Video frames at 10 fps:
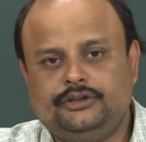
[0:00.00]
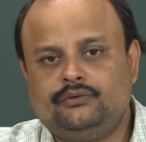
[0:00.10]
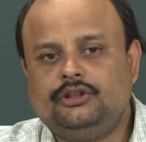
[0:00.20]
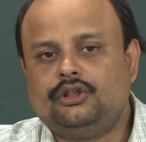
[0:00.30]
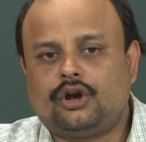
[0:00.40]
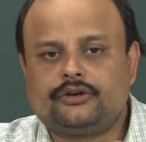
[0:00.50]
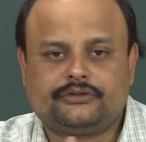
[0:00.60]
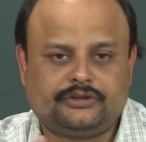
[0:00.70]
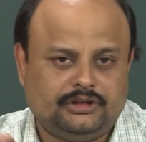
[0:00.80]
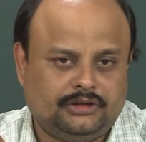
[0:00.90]
you will not
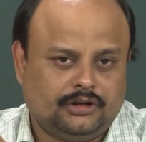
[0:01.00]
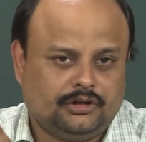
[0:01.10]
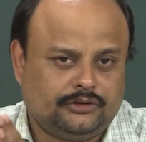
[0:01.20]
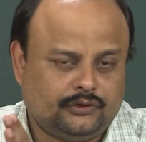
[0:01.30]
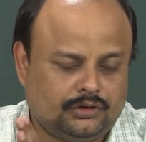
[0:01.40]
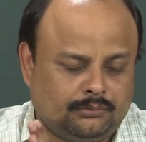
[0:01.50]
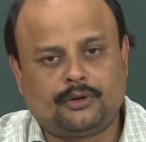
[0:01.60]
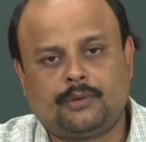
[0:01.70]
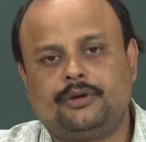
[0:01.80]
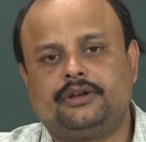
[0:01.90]
see the
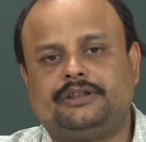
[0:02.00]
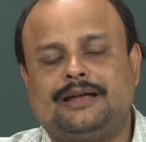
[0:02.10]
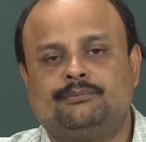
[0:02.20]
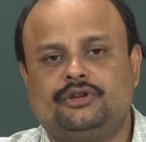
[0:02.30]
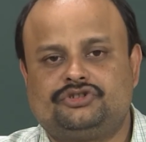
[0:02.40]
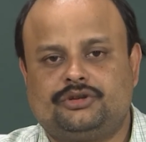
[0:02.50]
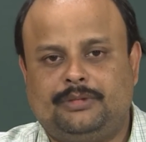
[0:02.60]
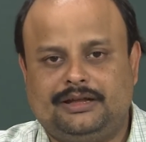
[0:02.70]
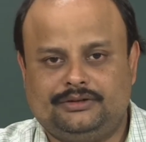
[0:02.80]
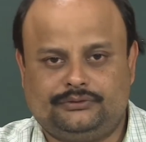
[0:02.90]
proper temperature
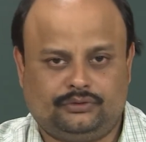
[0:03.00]
balance.